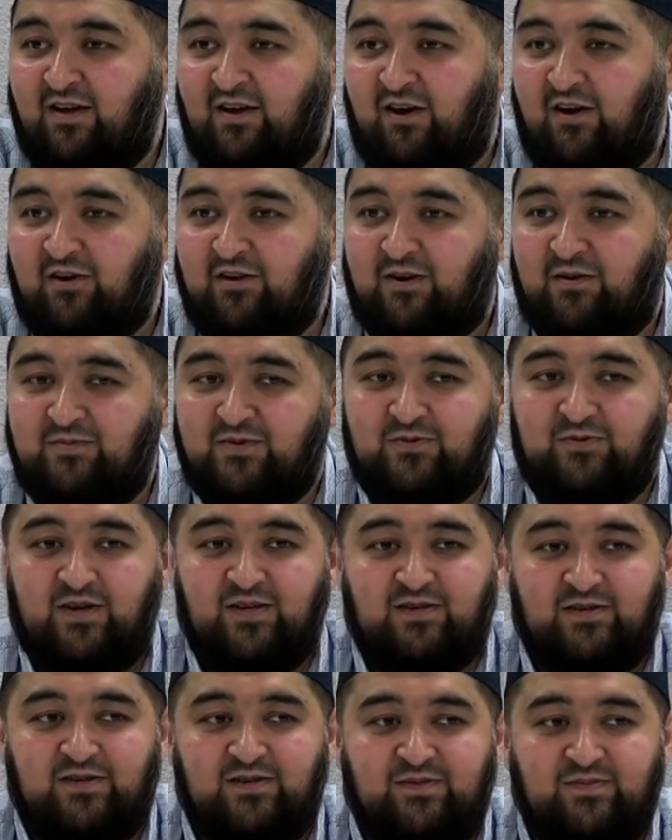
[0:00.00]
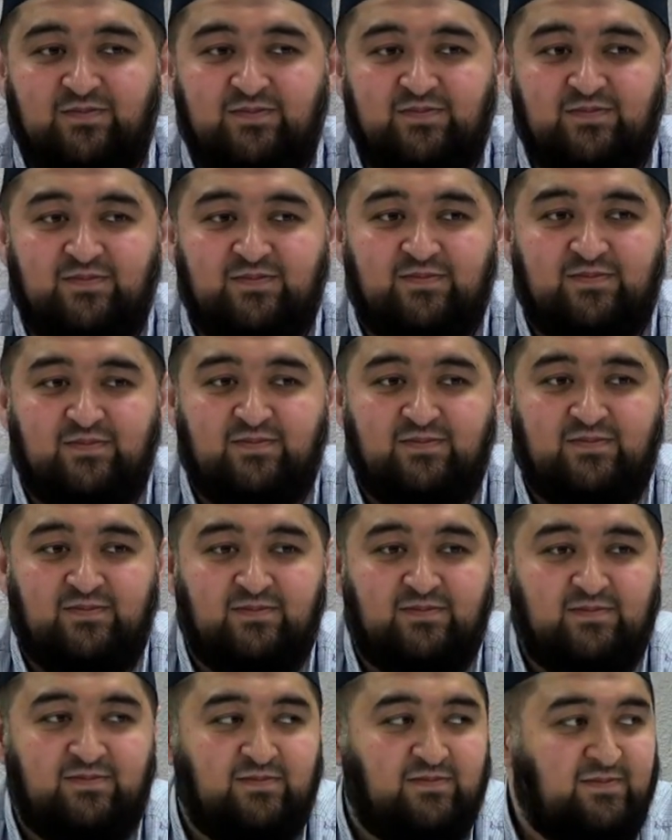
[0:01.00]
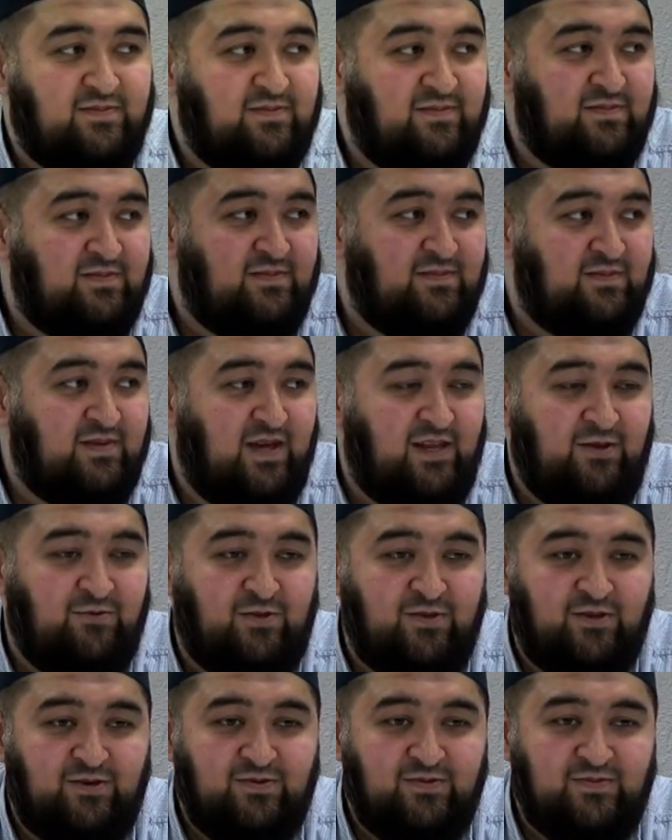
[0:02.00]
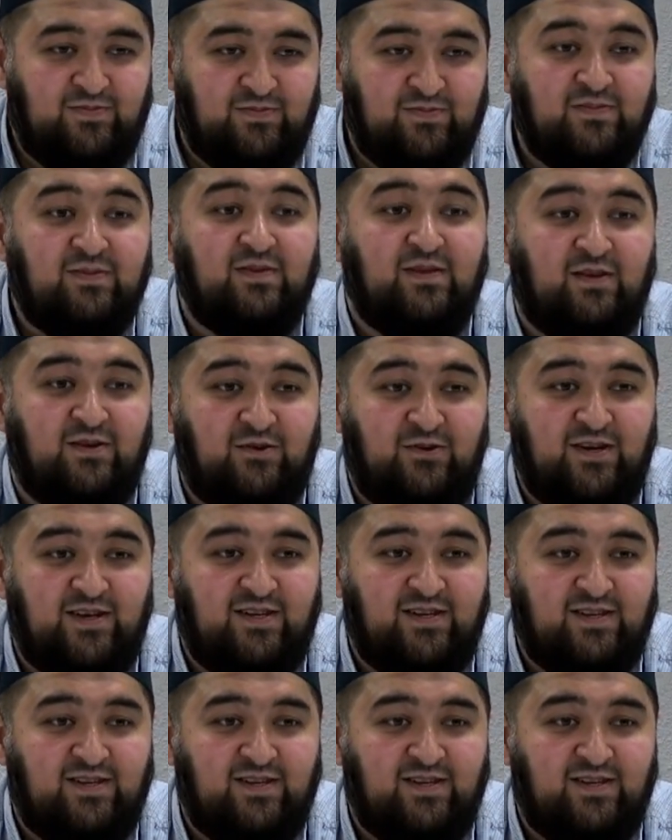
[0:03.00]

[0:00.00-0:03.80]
Occam's Razor. Anyone know? Go ahead.